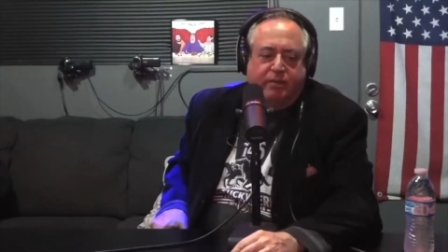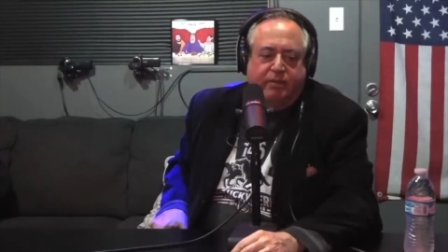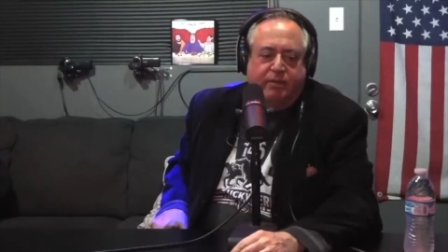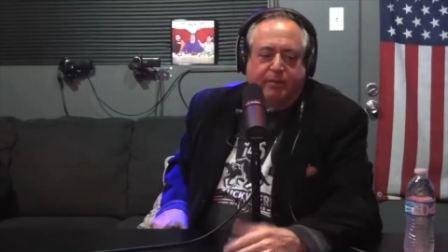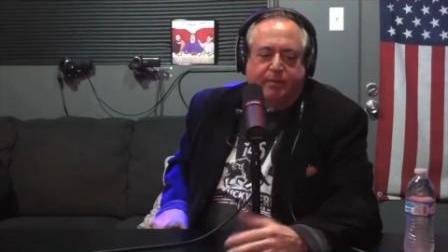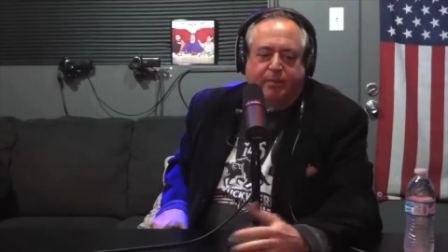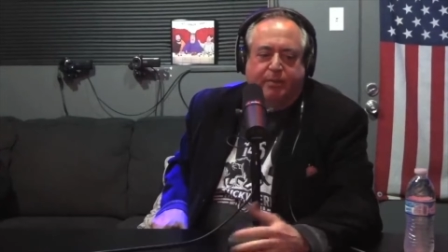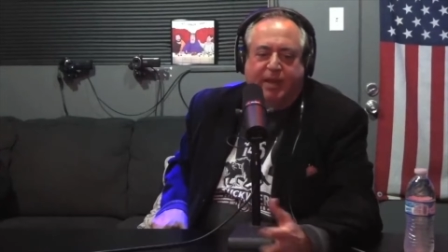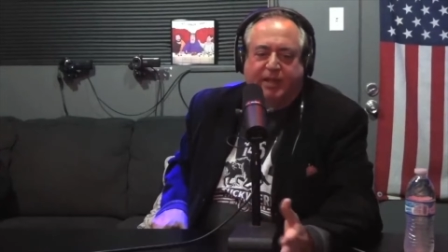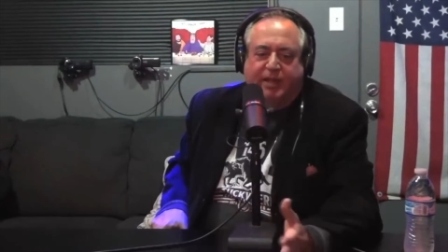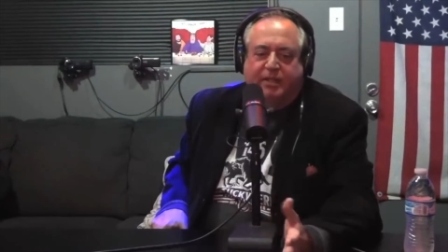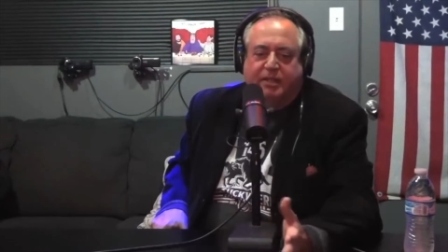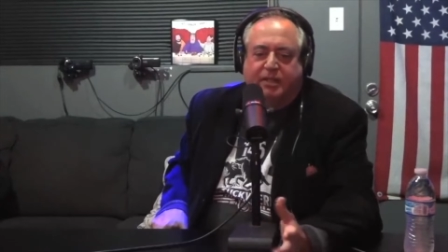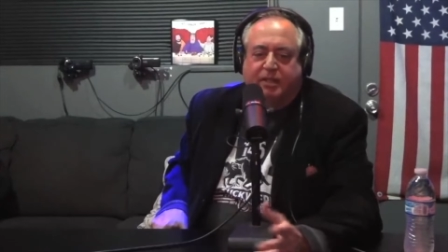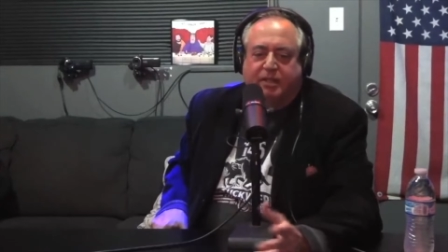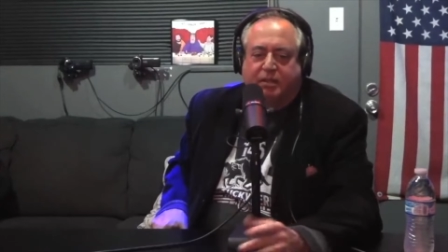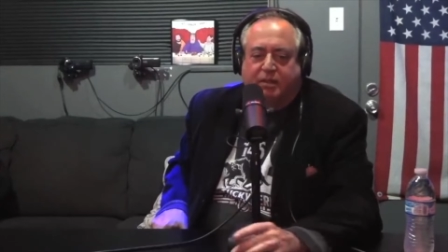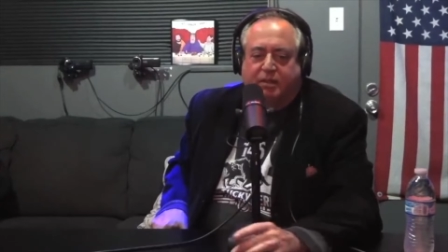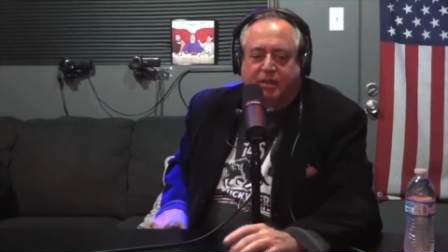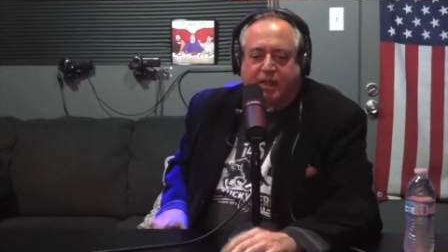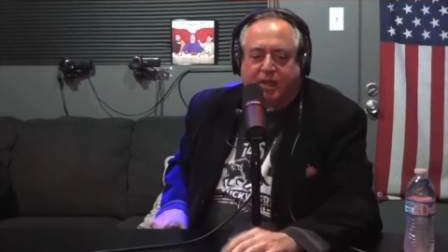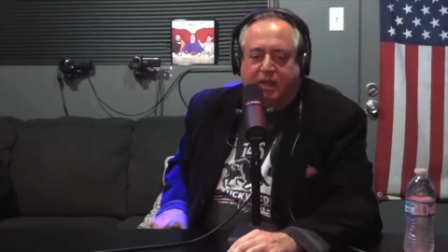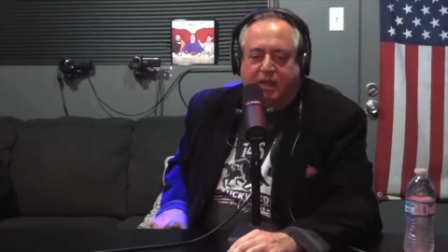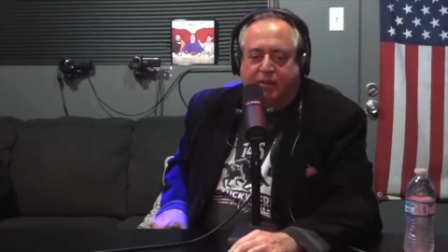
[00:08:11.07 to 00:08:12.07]
The
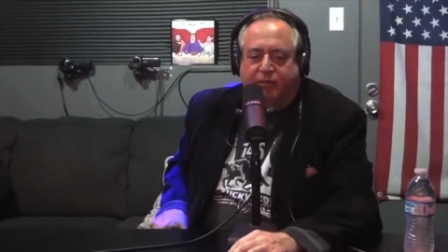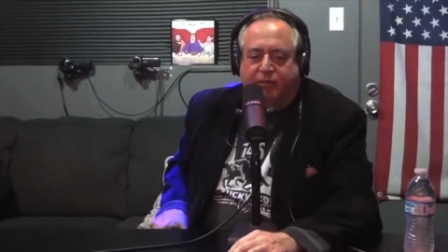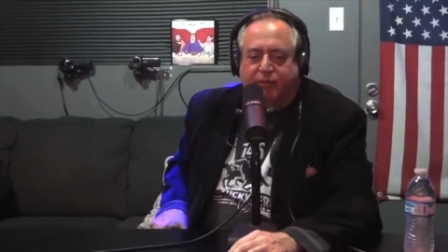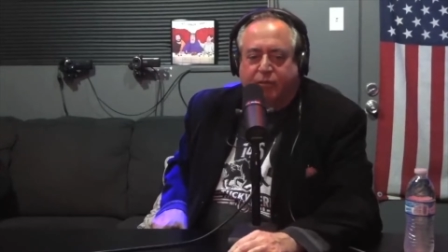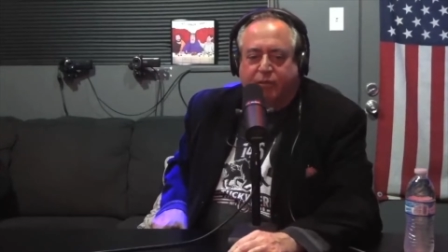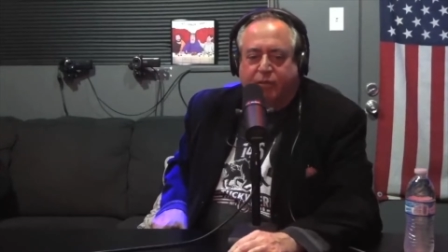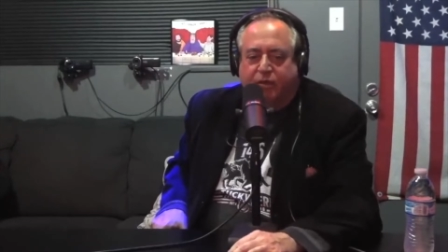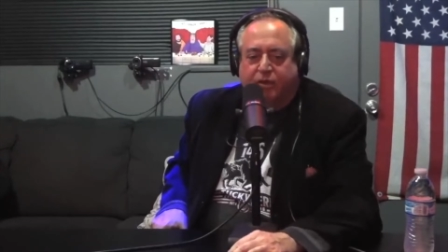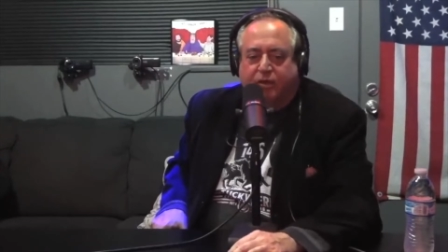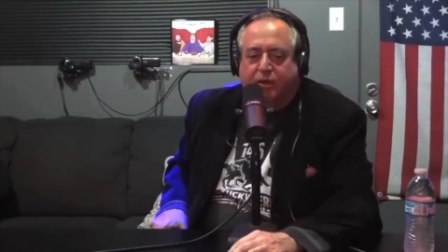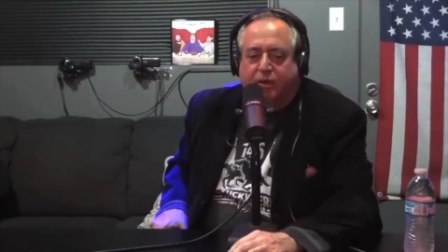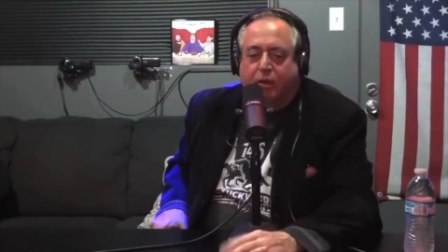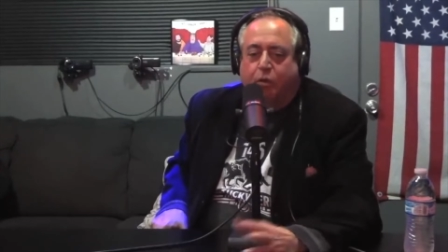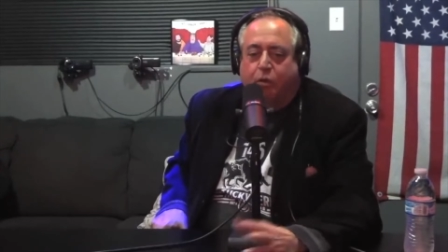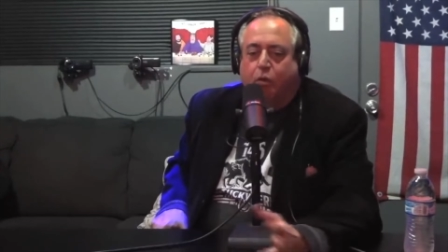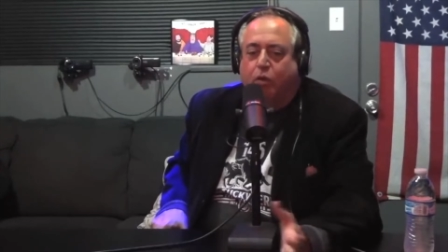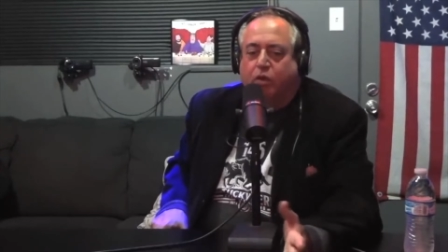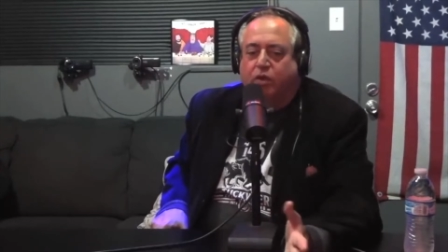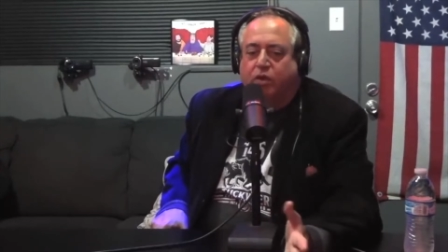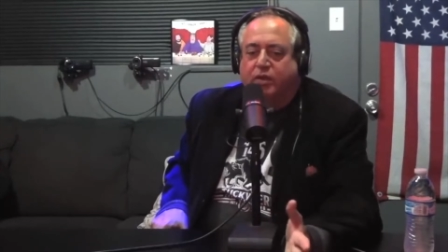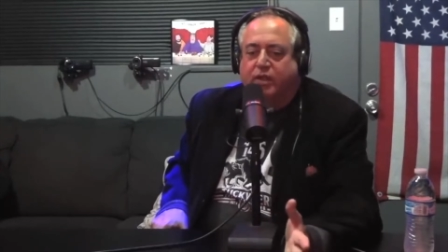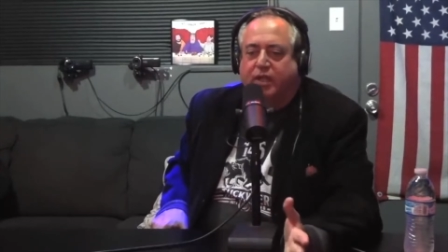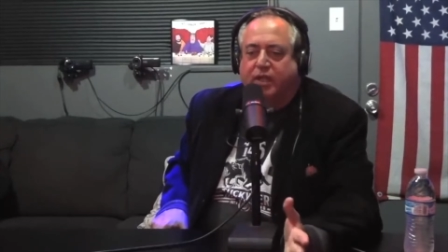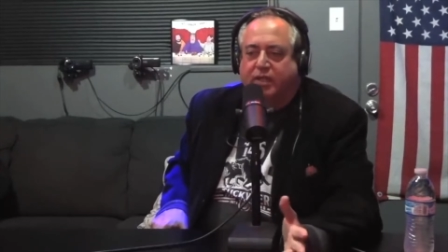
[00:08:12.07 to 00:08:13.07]
Bicycle Thief, or a
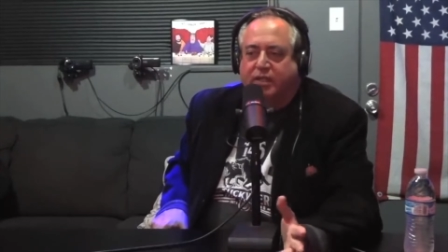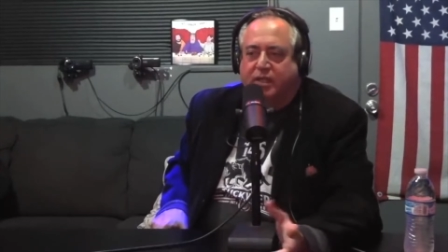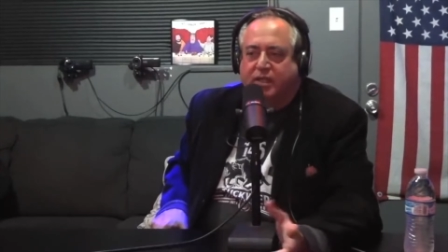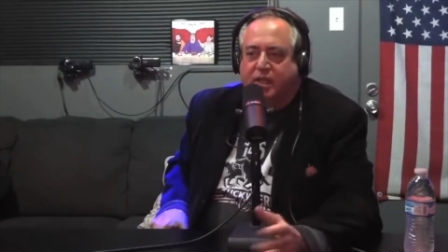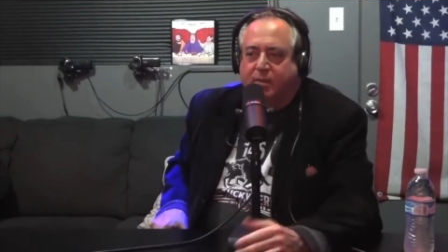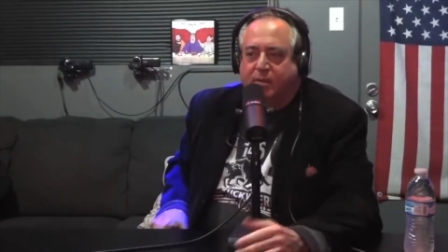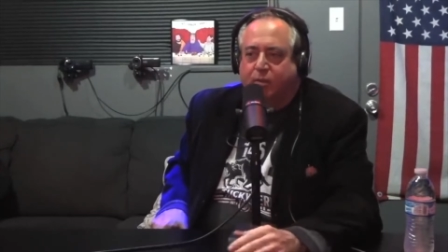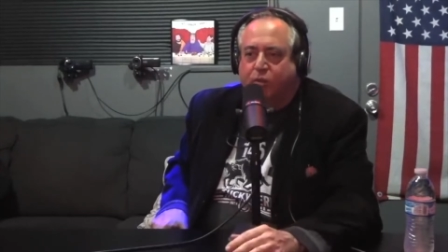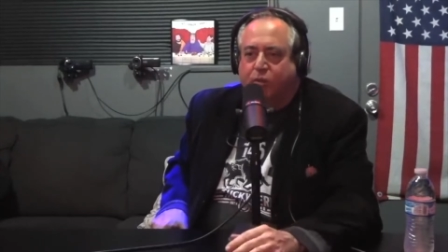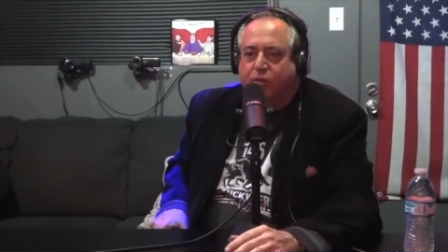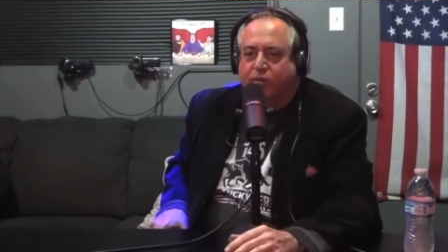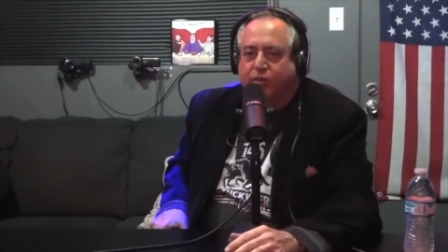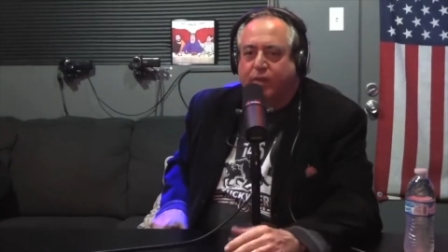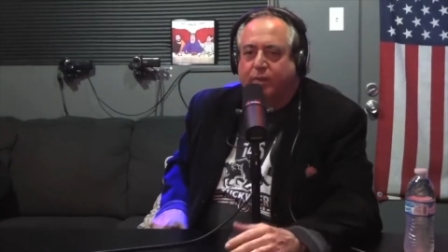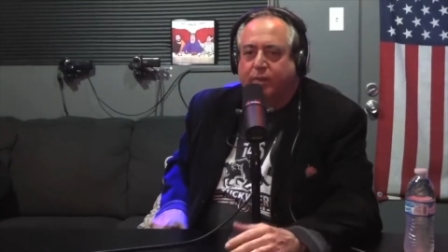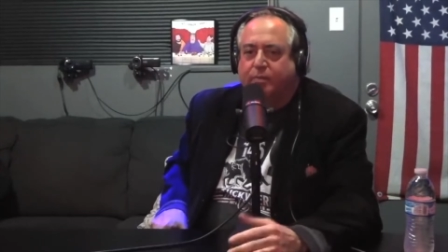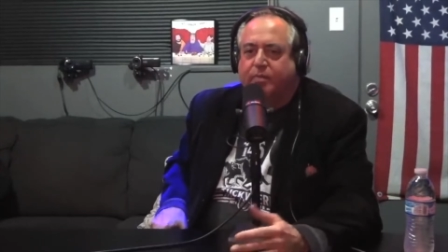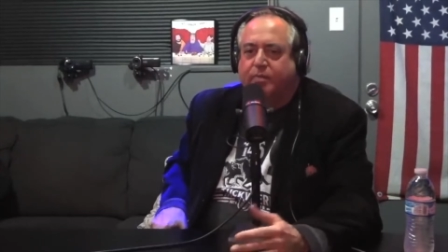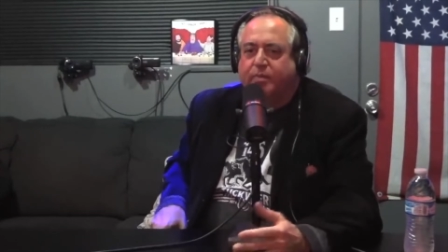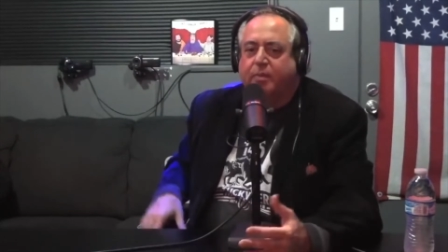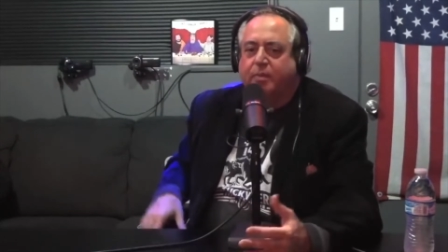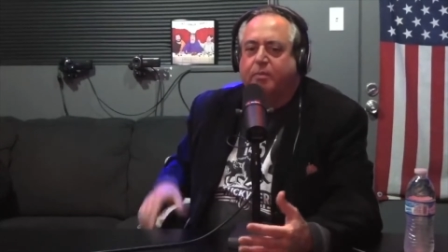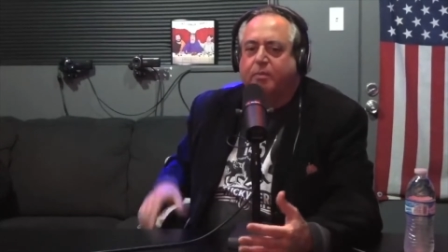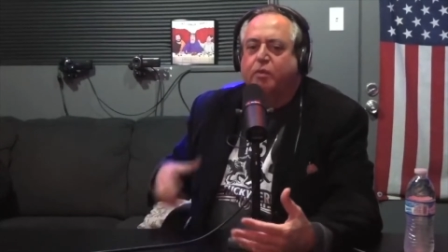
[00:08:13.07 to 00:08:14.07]
Walt Disney movie,
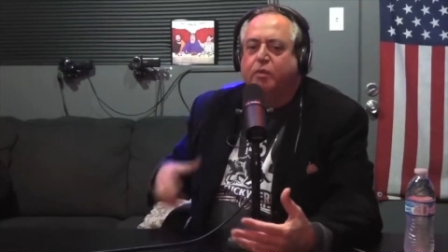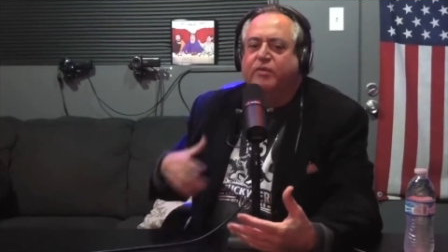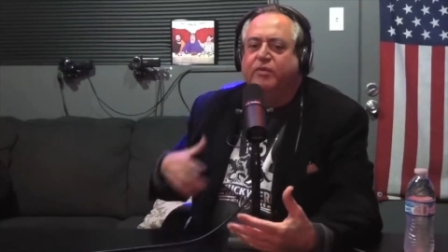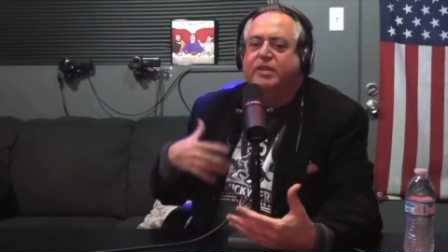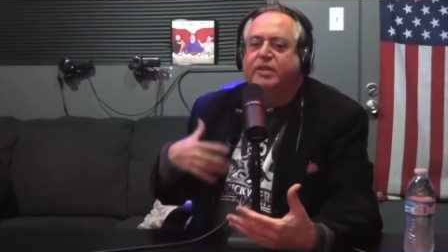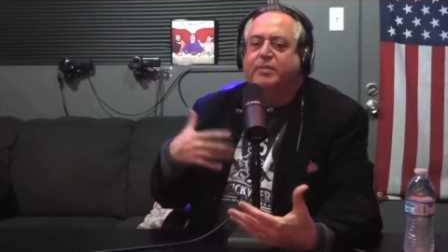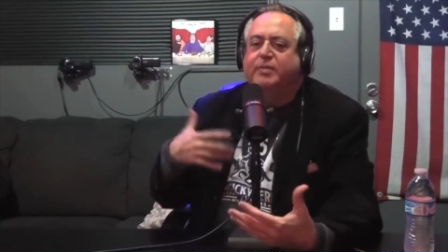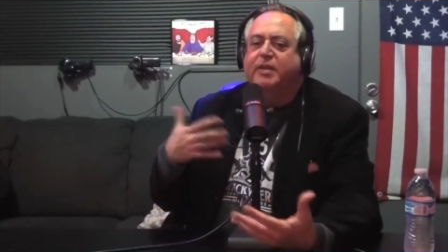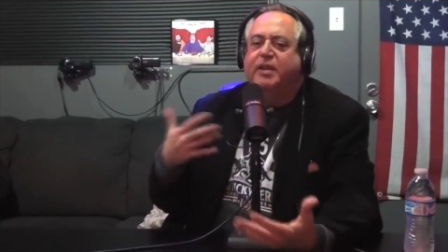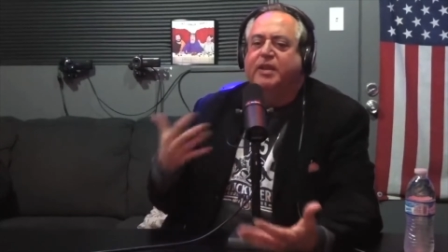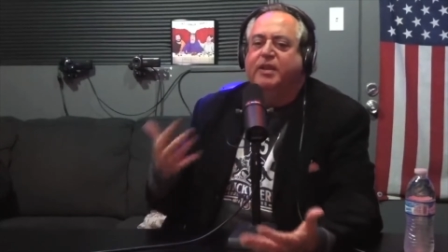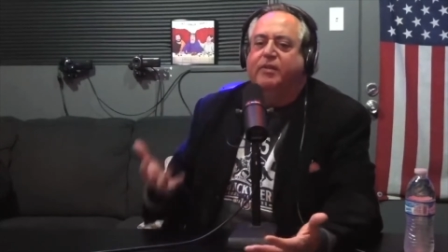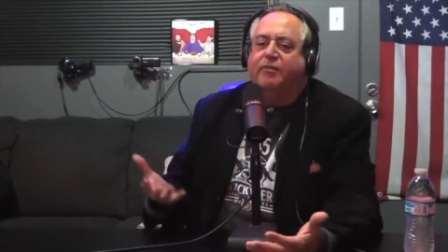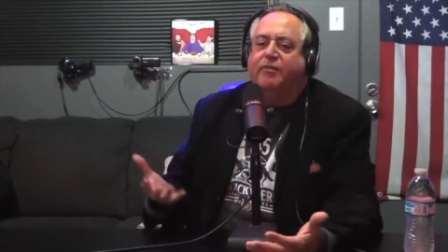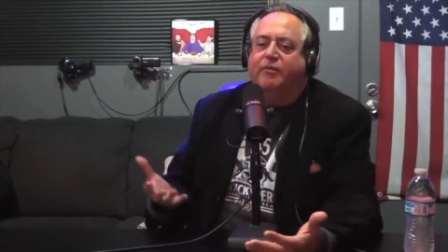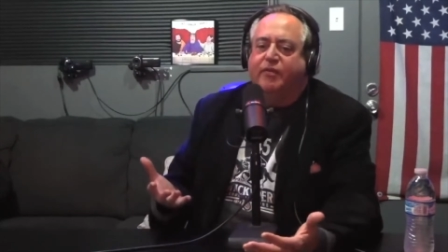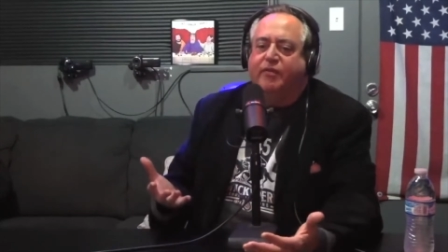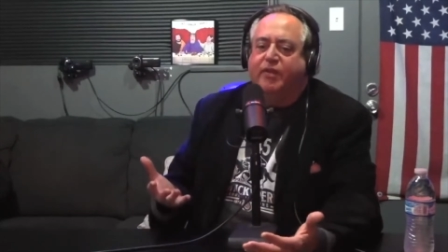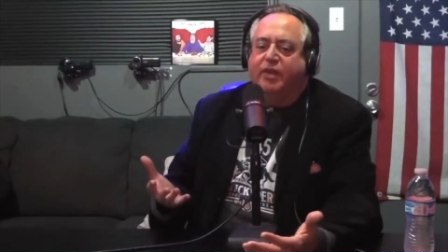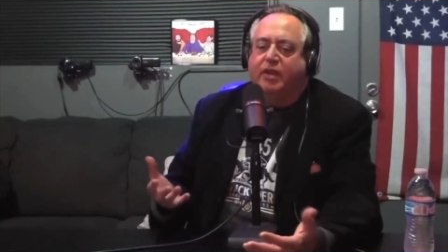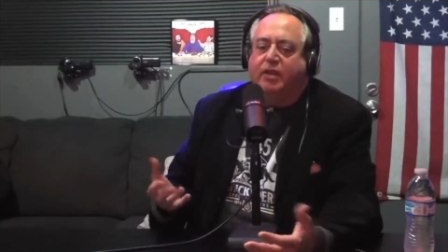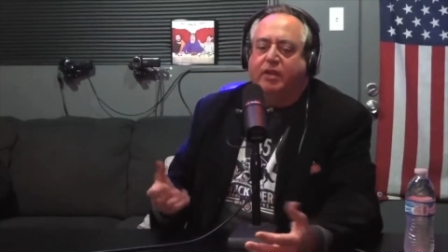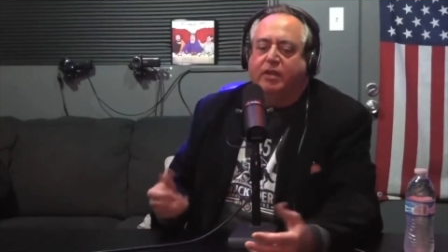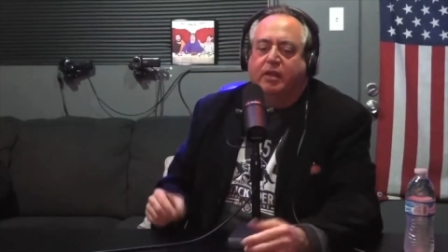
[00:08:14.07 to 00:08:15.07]
movies that make you
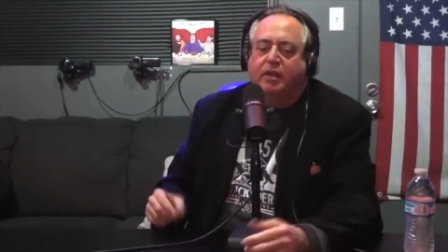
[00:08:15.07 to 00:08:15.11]
feel.